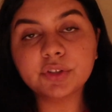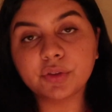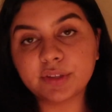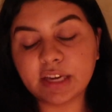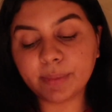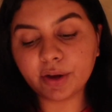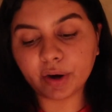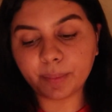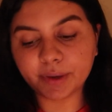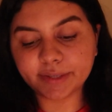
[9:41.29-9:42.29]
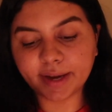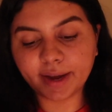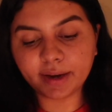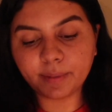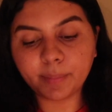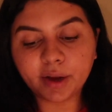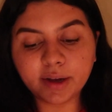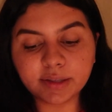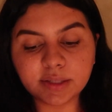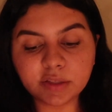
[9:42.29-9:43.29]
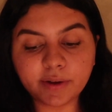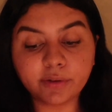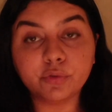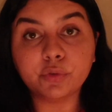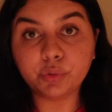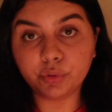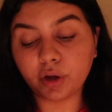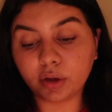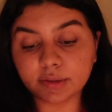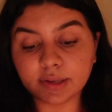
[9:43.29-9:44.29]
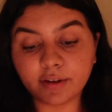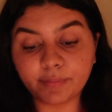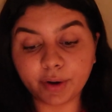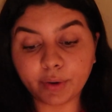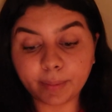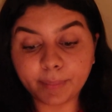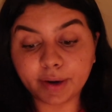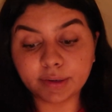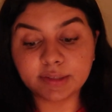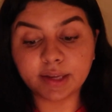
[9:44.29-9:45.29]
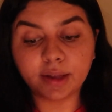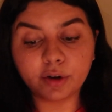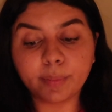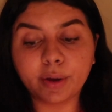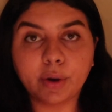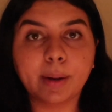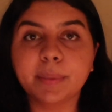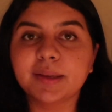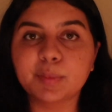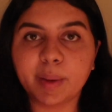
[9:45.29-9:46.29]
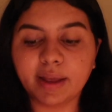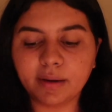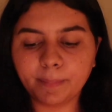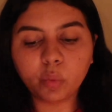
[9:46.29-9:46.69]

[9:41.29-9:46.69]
So the day my grandpa died, my cousins found voodoo dolls of my grandparents under my grandpa's bed.